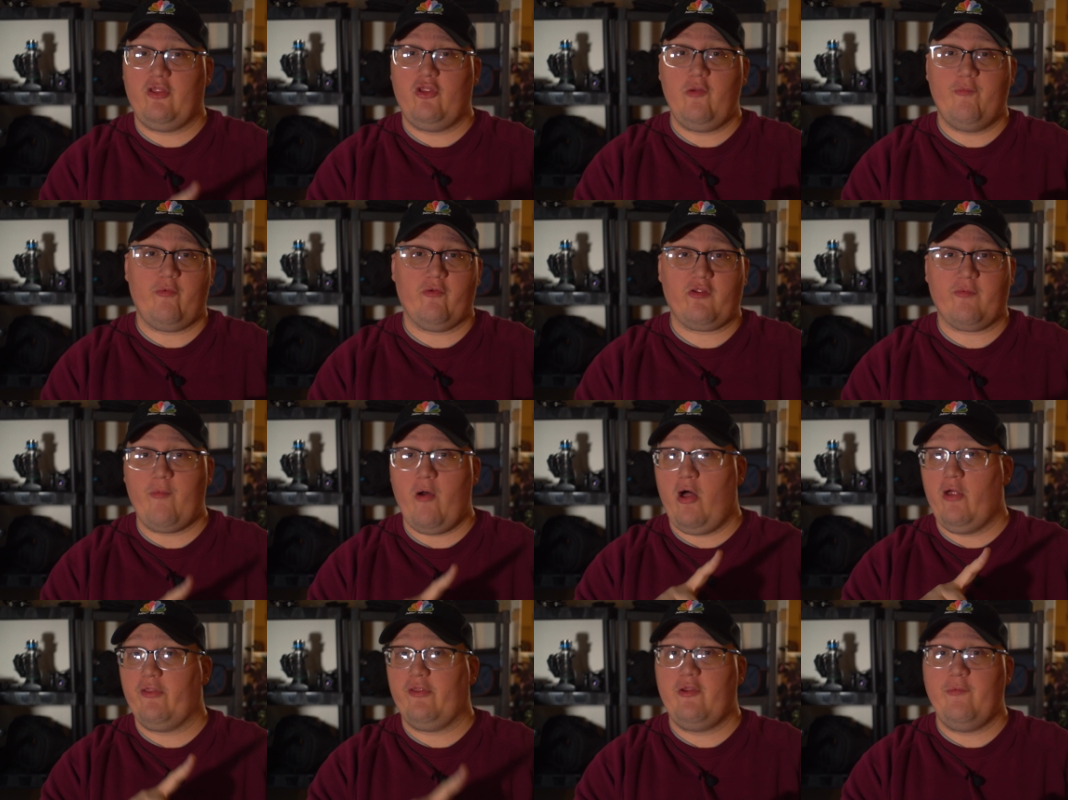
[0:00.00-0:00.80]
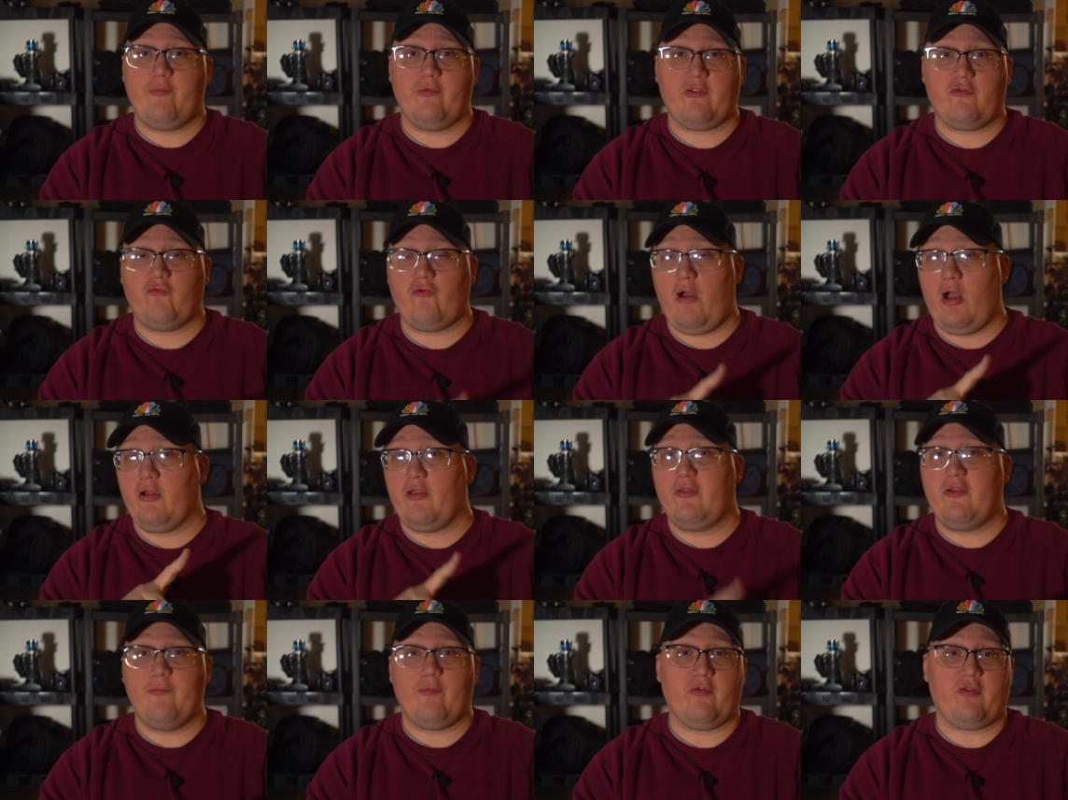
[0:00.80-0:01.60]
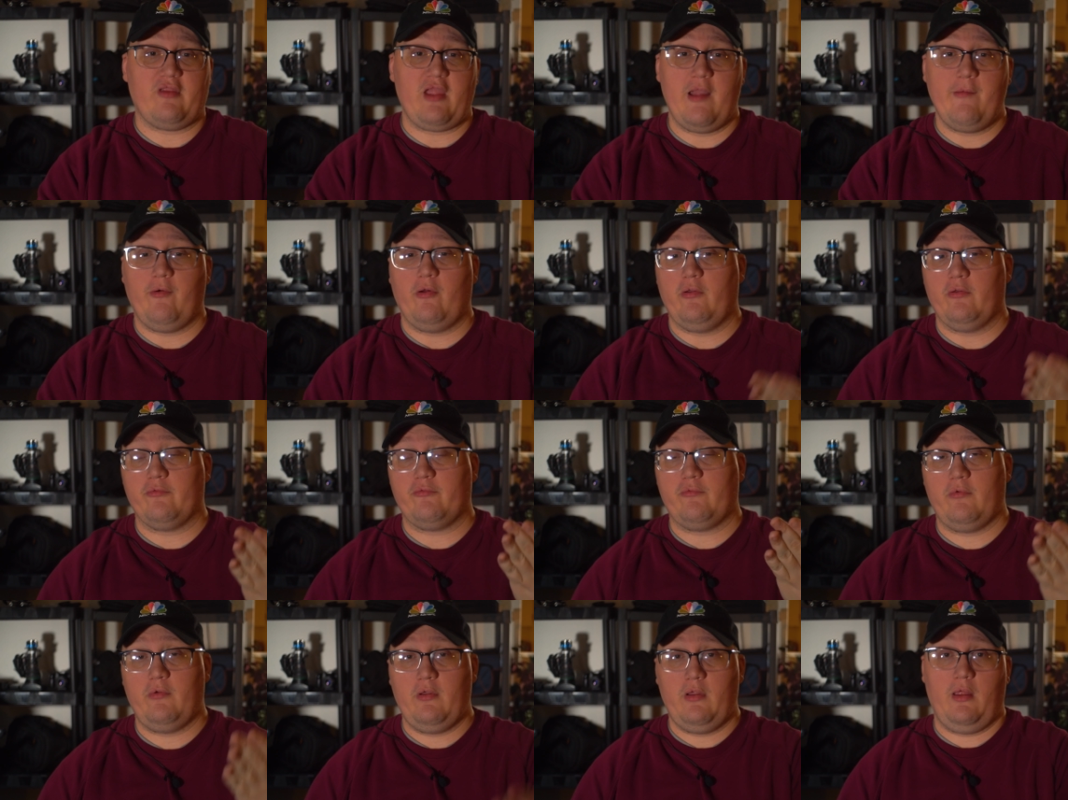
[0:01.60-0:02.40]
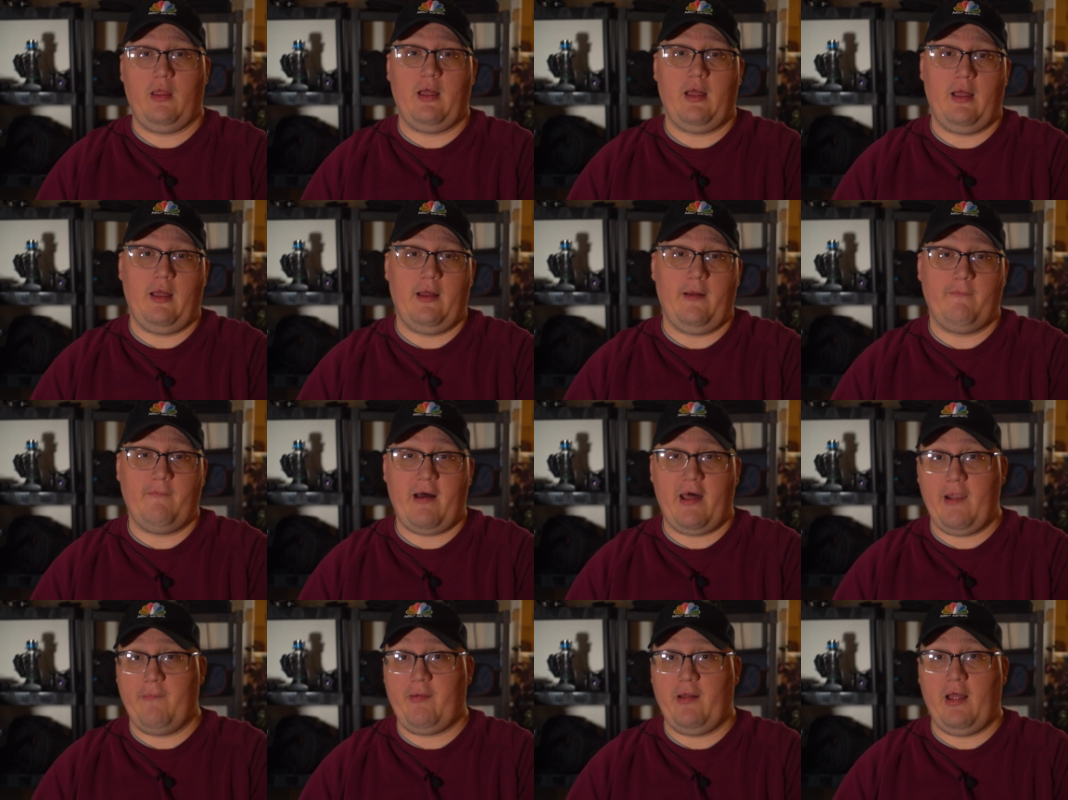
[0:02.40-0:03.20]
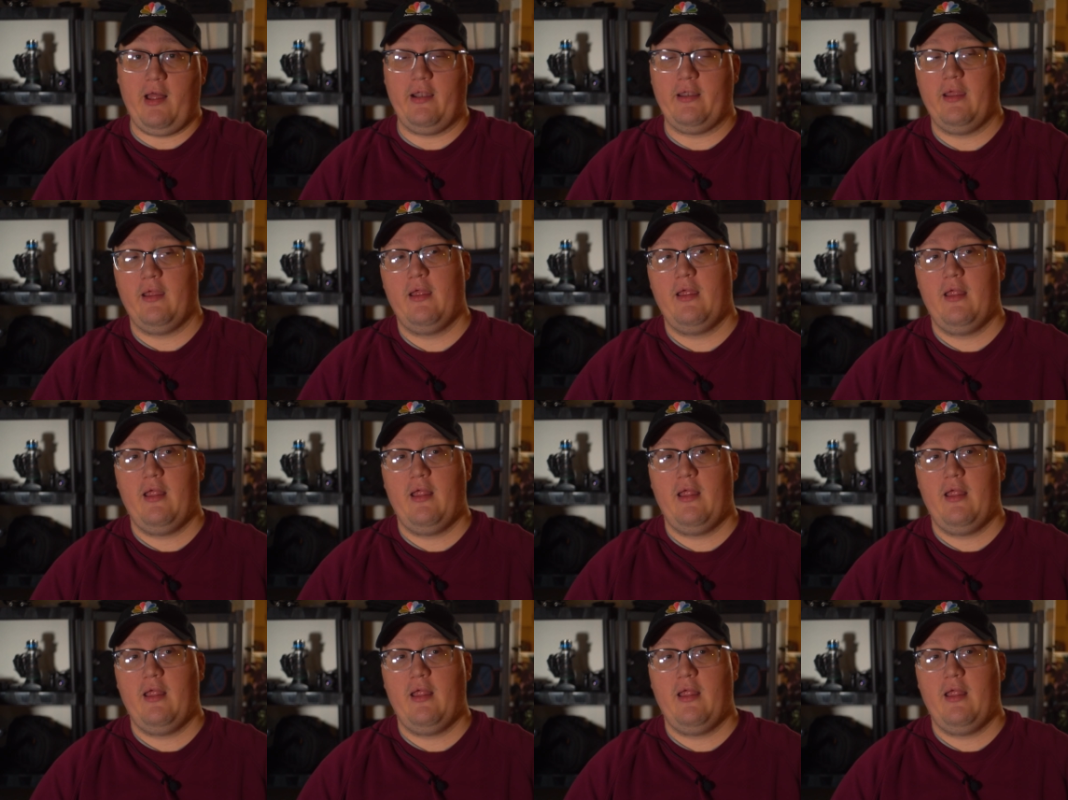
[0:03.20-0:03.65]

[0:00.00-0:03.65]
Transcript: super small, super strong, super stable uh, monopod